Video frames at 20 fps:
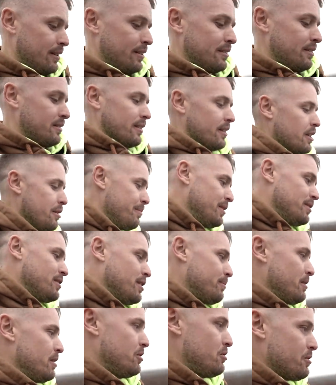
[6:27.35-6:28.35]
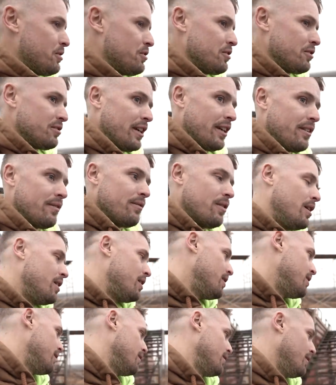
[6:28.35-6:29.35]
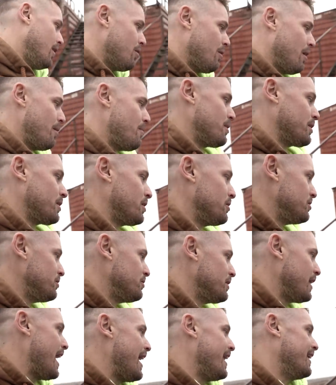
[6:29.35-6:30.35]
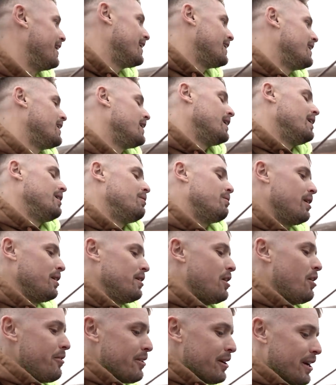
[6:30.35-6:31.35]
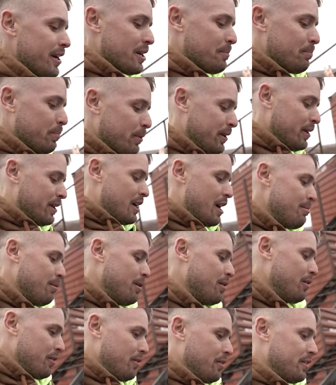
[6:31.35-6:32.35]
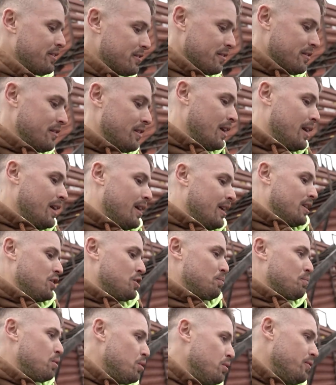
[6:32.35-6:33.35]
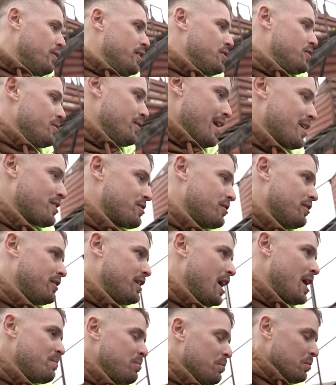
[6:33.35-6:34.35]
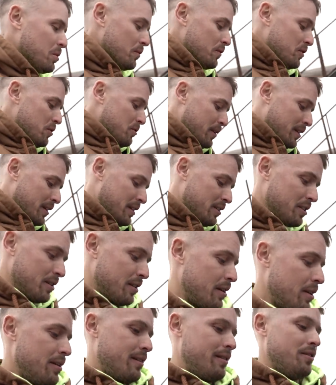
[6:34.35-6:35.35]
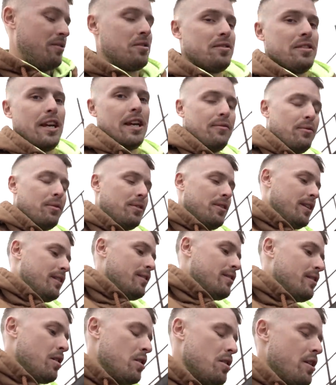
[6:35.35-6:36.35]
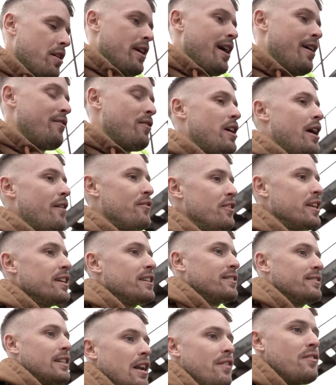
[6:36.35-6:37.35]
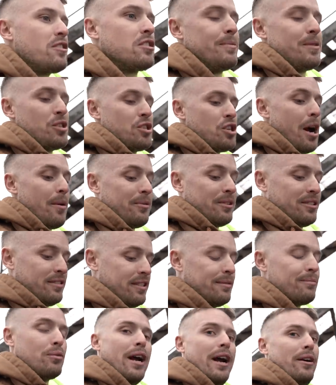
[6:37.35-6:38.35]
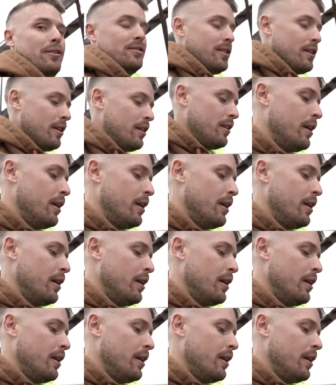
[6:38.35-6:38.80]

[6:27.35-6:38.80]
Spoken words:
This isn't gonna be something you can just like, oh, I want to go do that. Well, no, you got to complete a couple other things to prove that you're actually capable of doing this and you're safe with it. Everything inside of here is going to be shot with sim rounds,